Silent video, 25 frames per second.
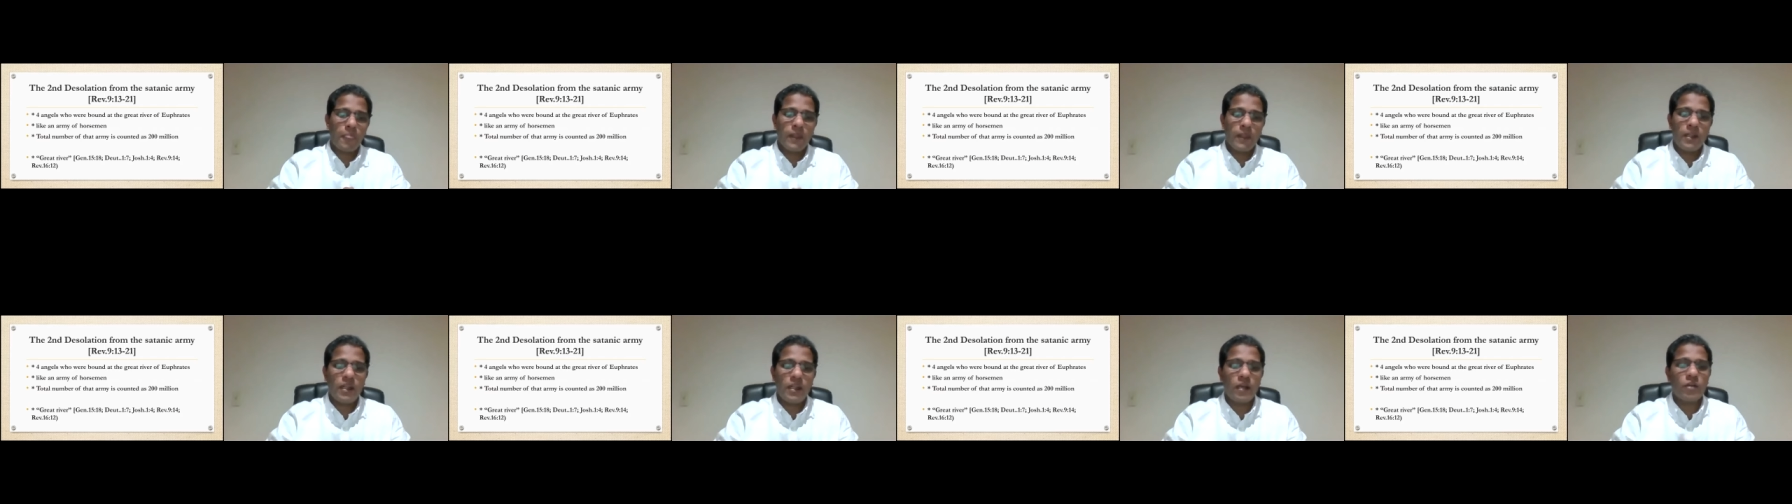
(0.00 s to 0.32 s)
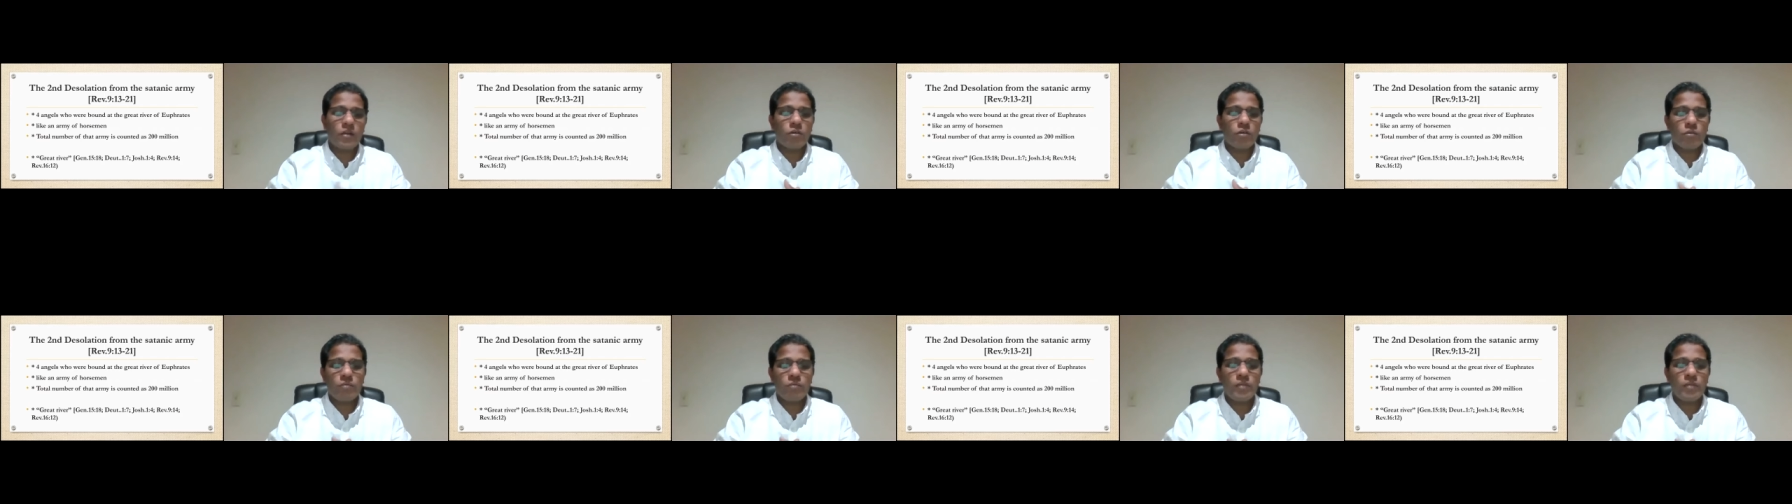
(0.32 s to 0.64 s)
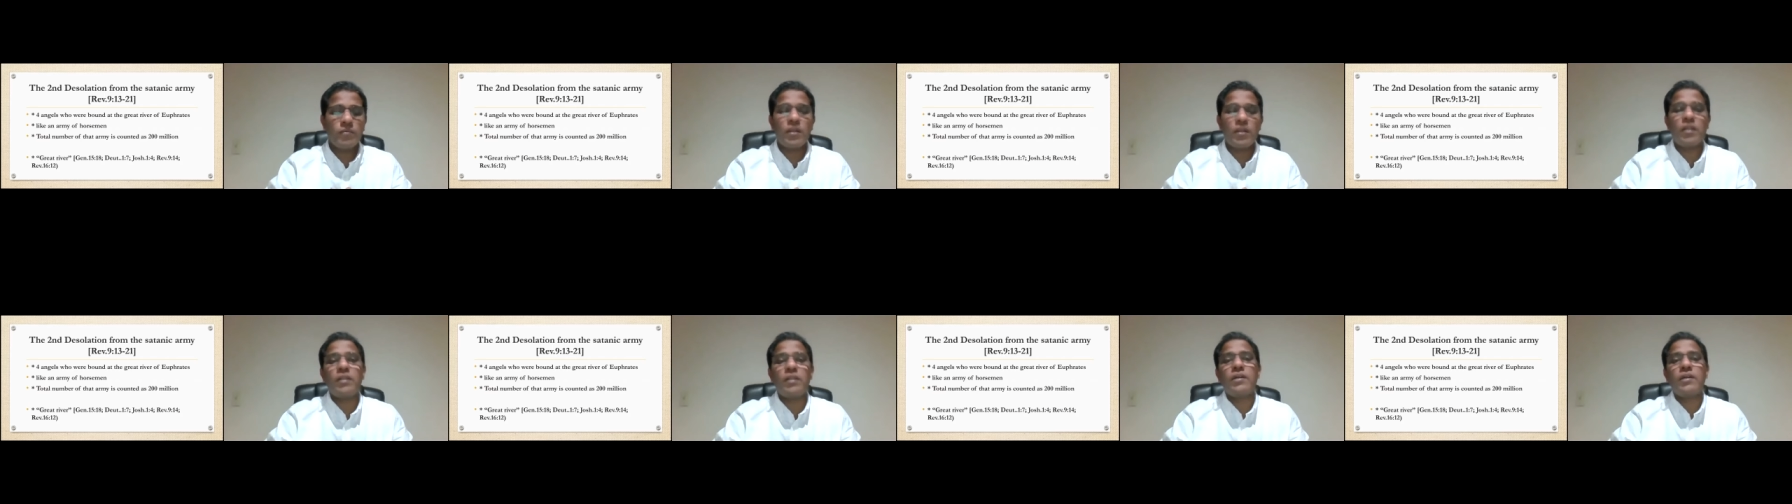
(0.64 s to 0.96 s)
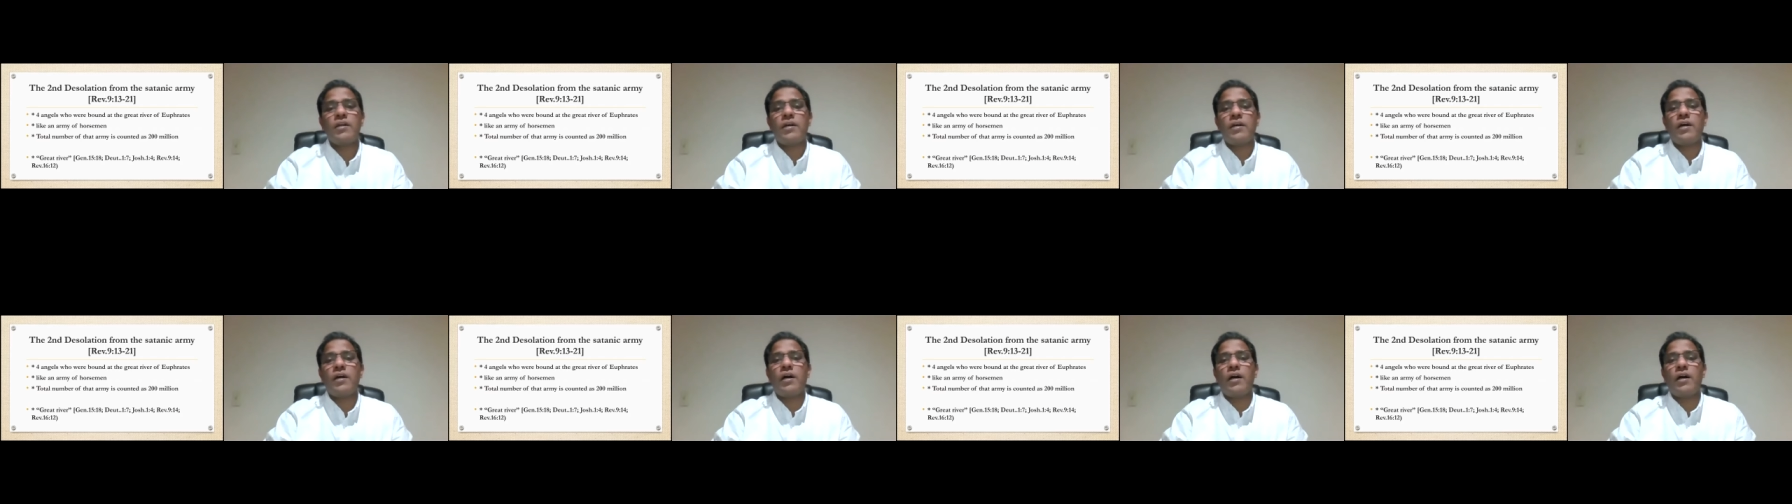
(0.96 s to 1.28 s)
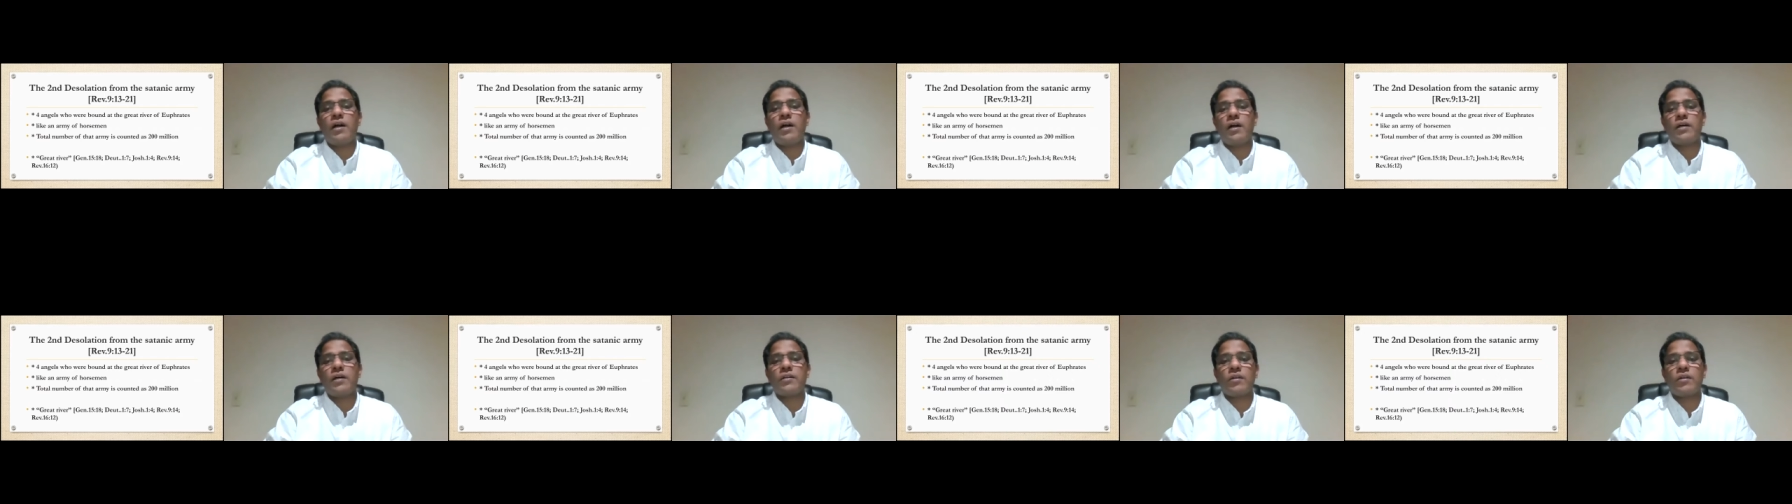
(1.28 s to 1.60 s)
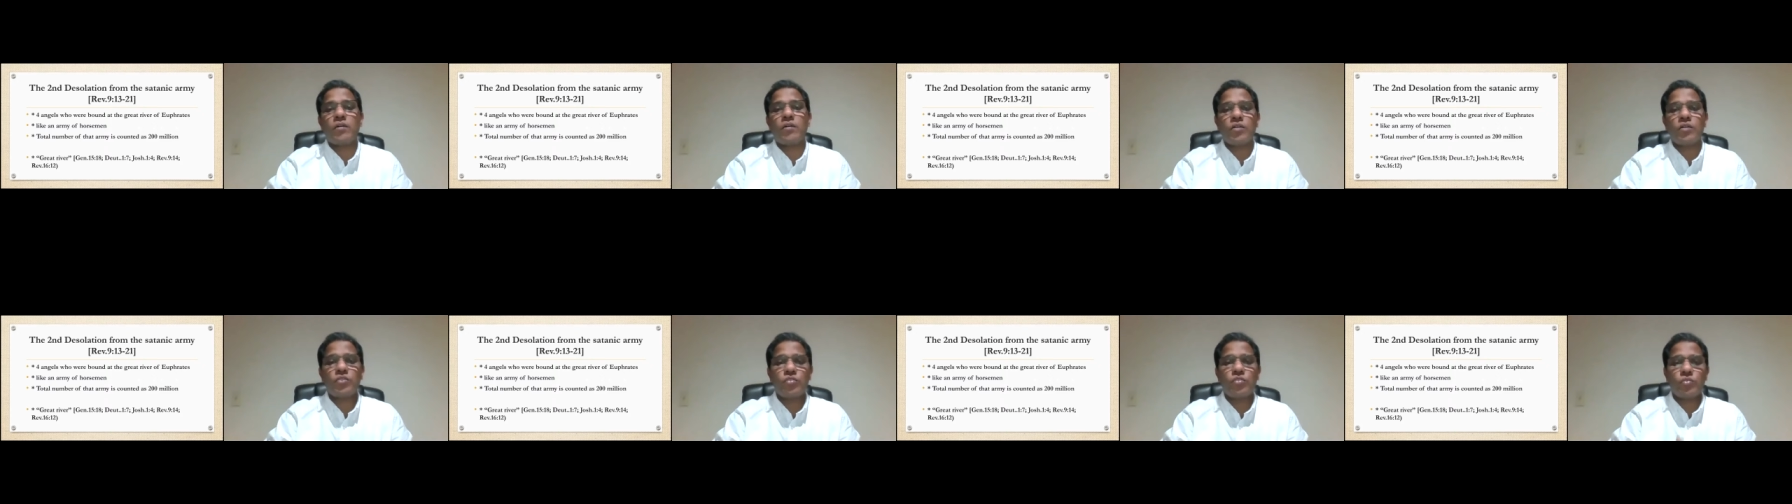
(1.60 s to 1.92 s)
Now, we will uh,
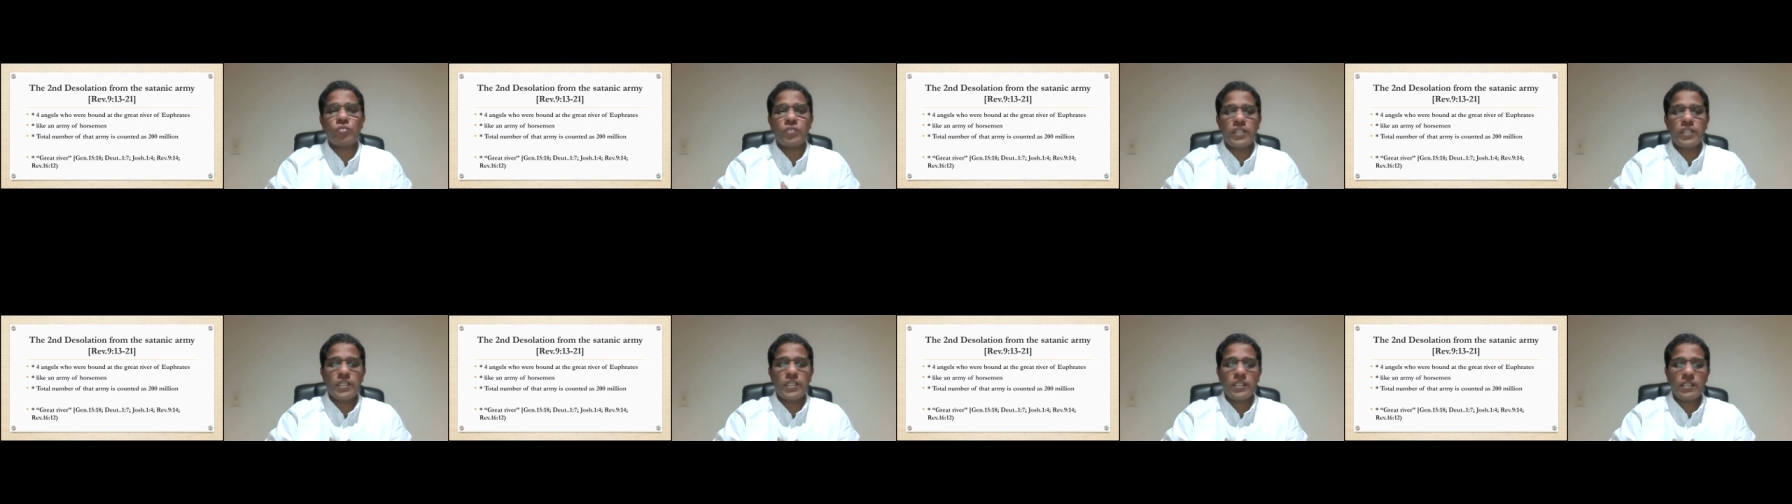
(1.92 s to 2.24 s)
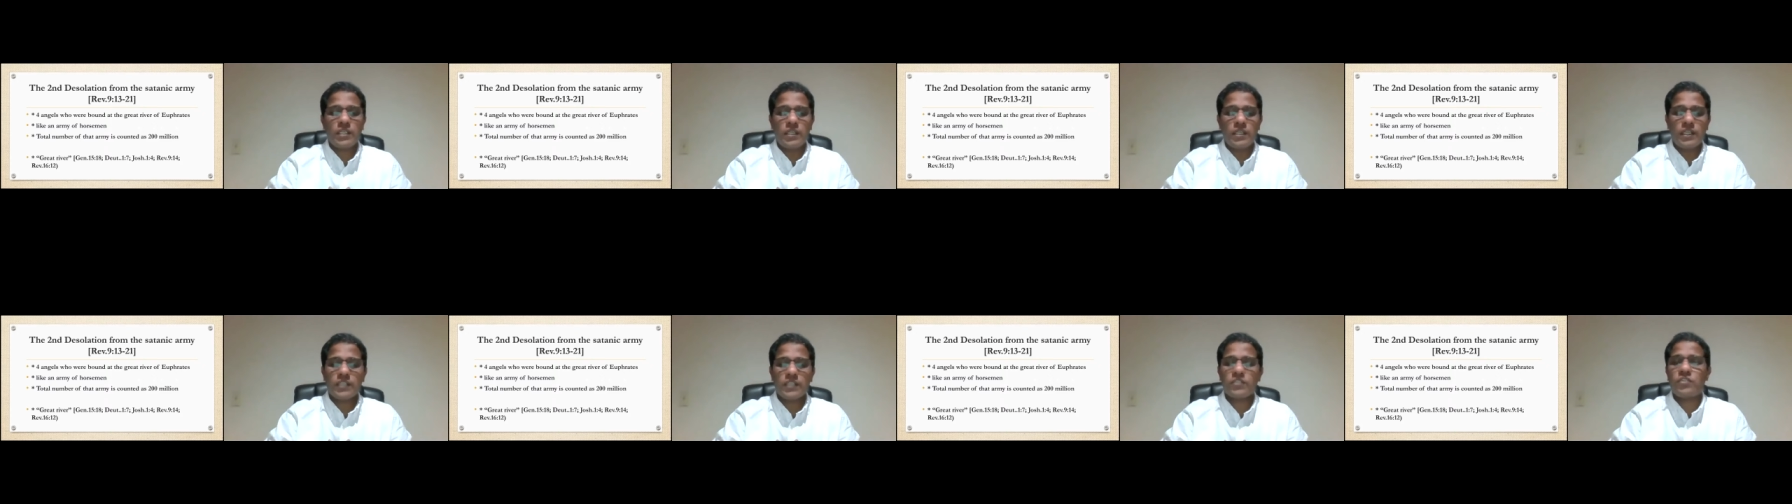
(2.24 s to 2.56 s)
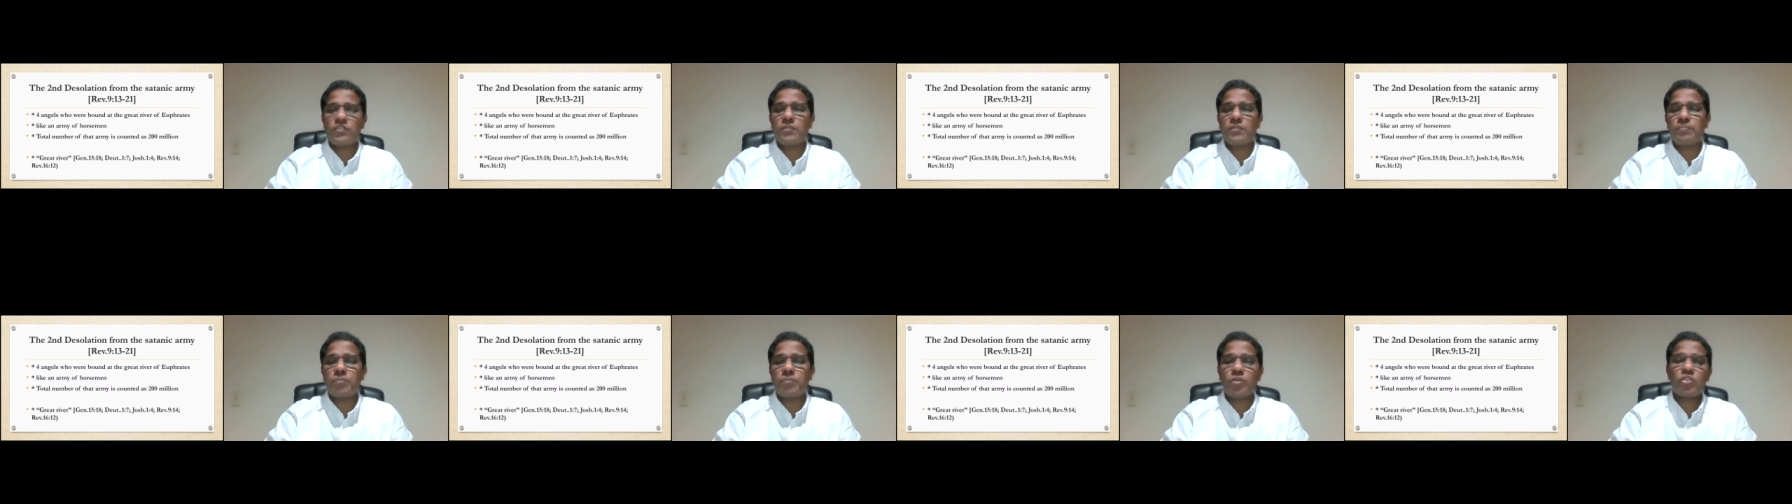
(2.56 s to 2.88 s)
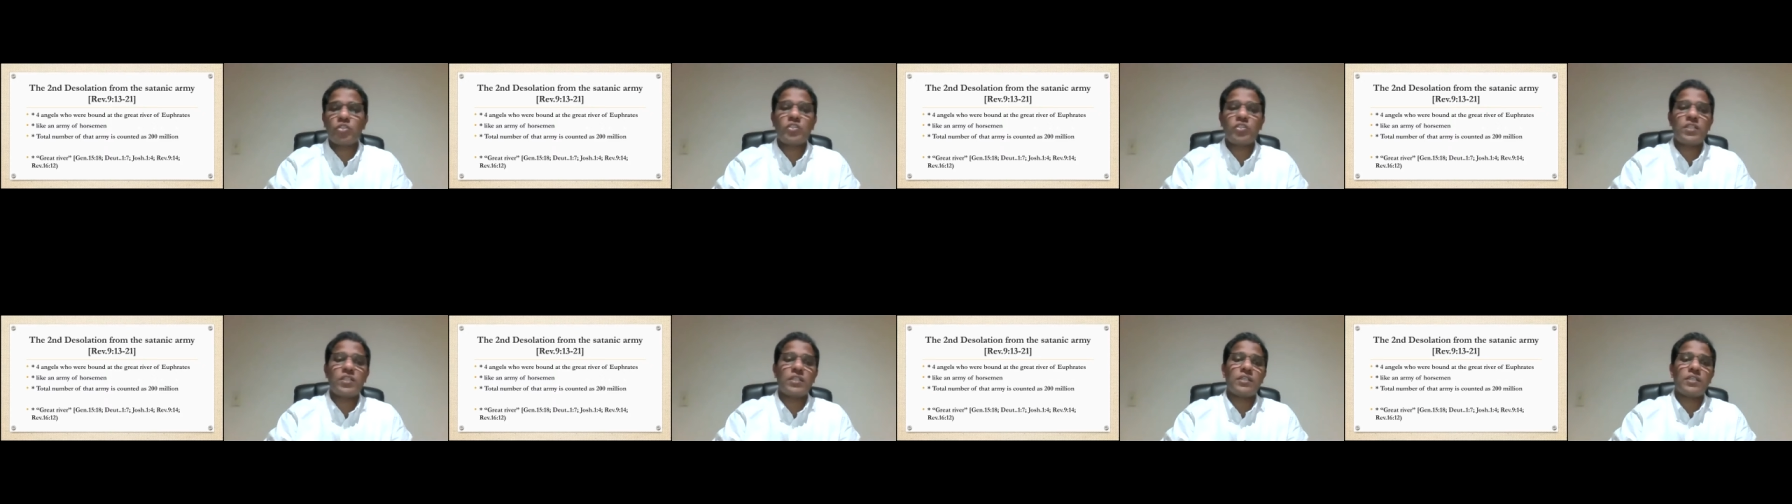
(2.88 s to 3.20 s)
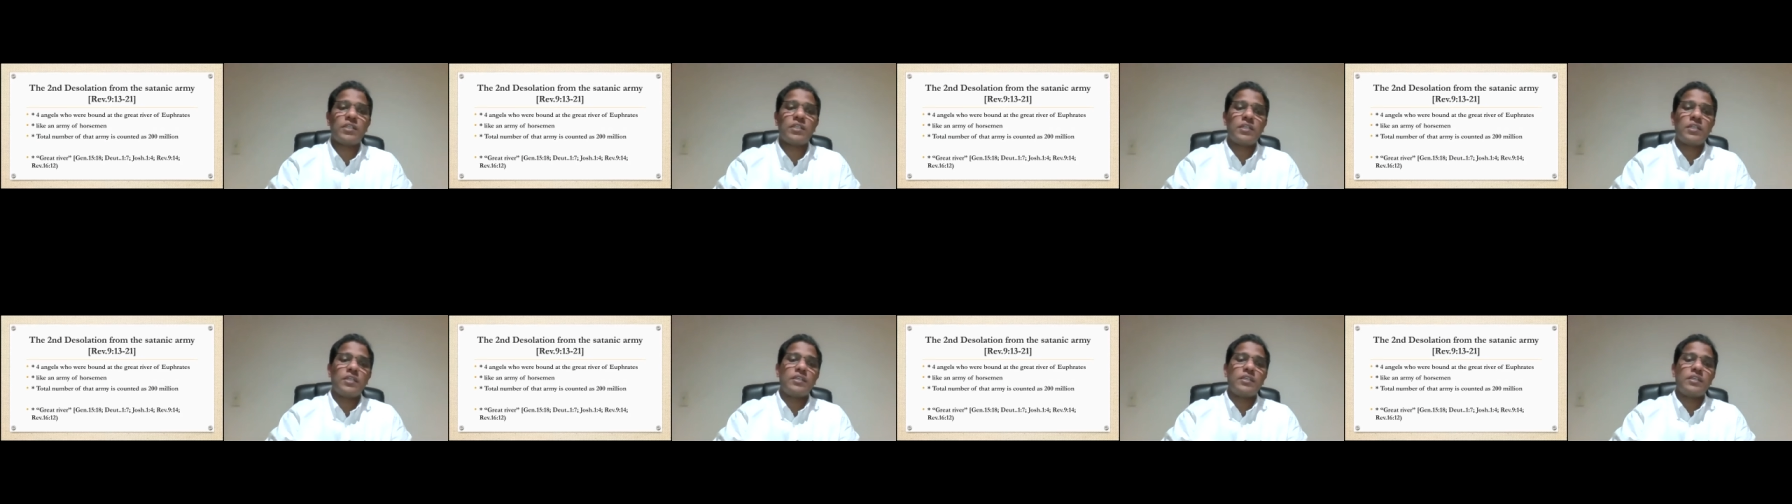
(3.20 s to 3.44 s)
go to the next portion,